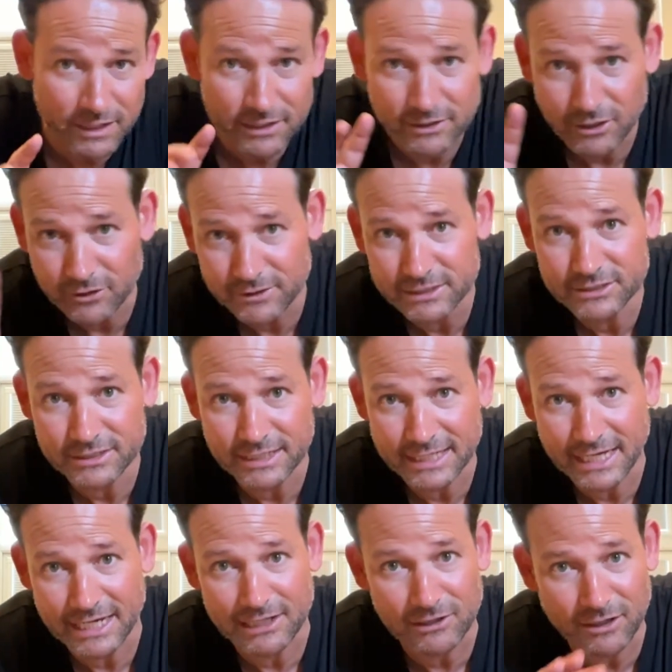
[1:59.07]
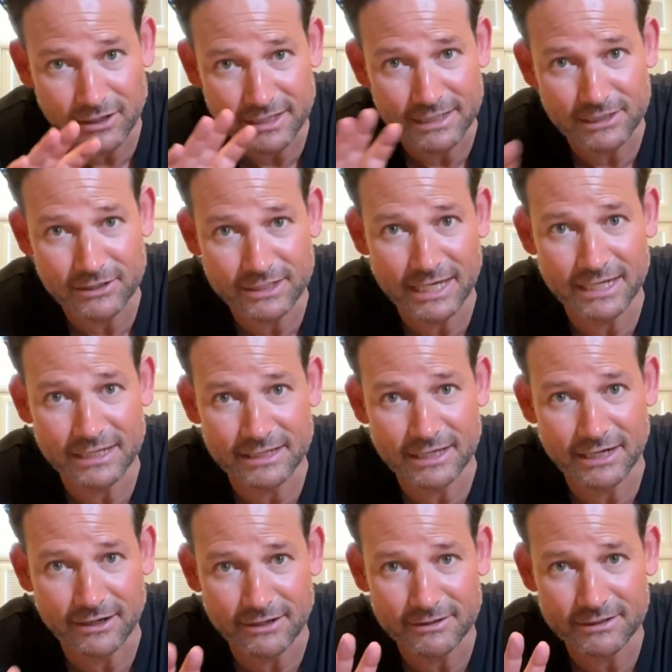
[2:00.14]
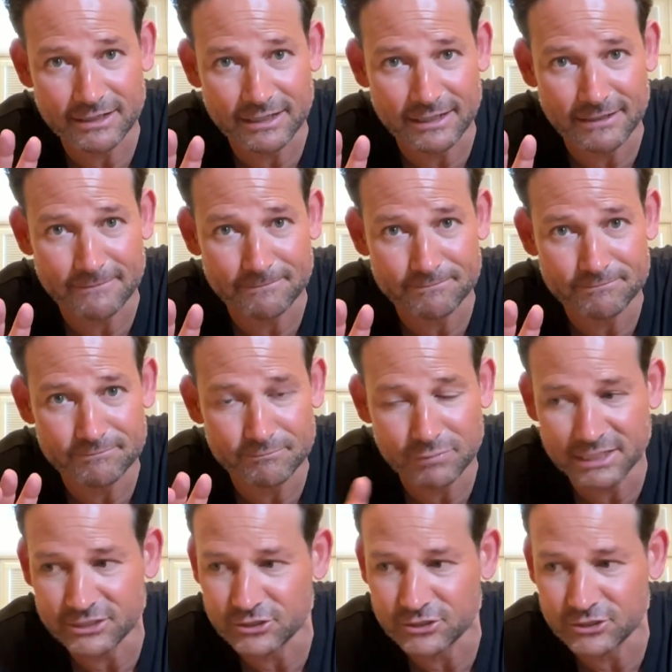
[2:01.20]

to go into the catalog and look at it there, please